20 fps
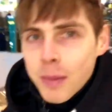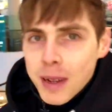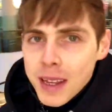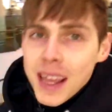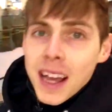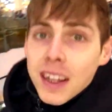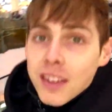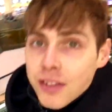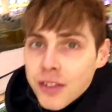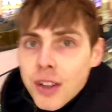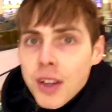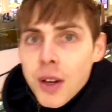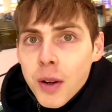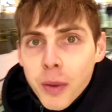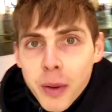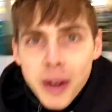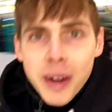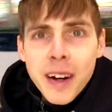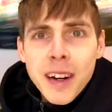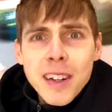But yes,
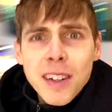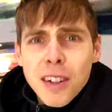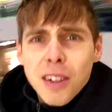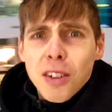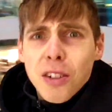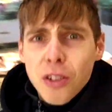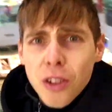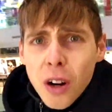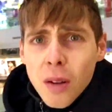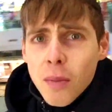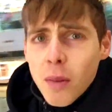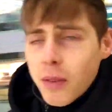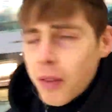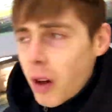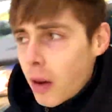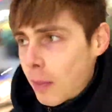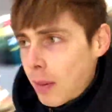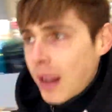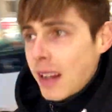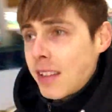we're in Dundrum of
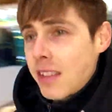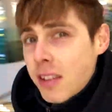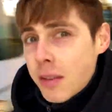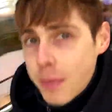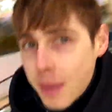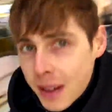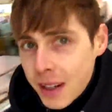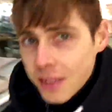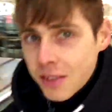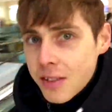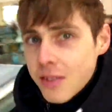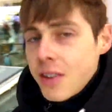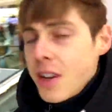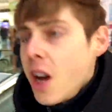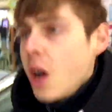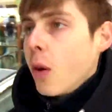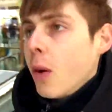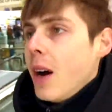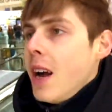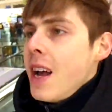all places, because you
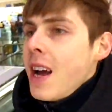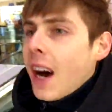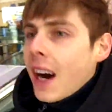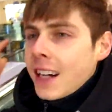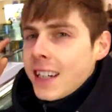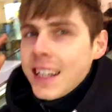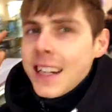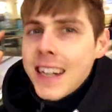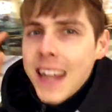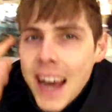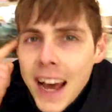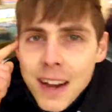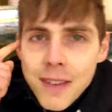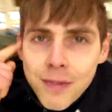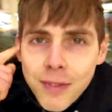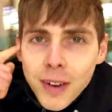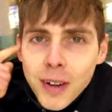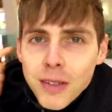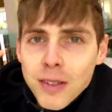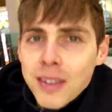know I need
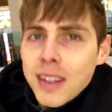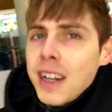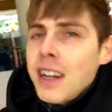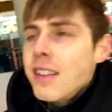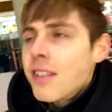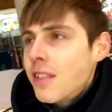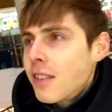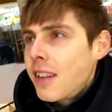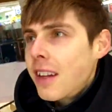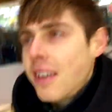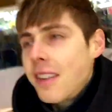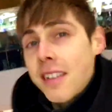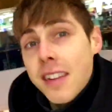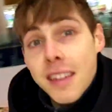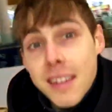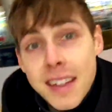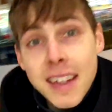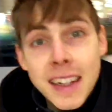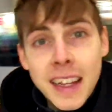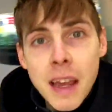headphones, so there's
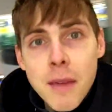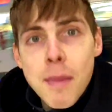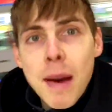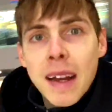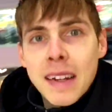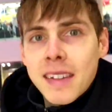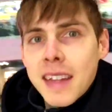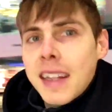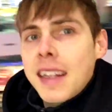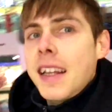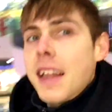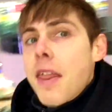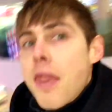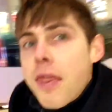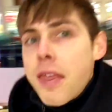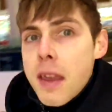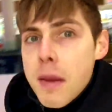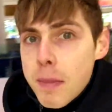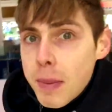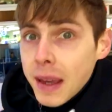a TK Maxx and
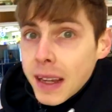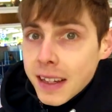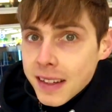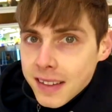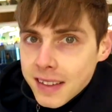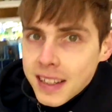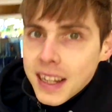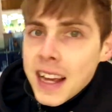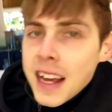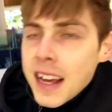then the biggest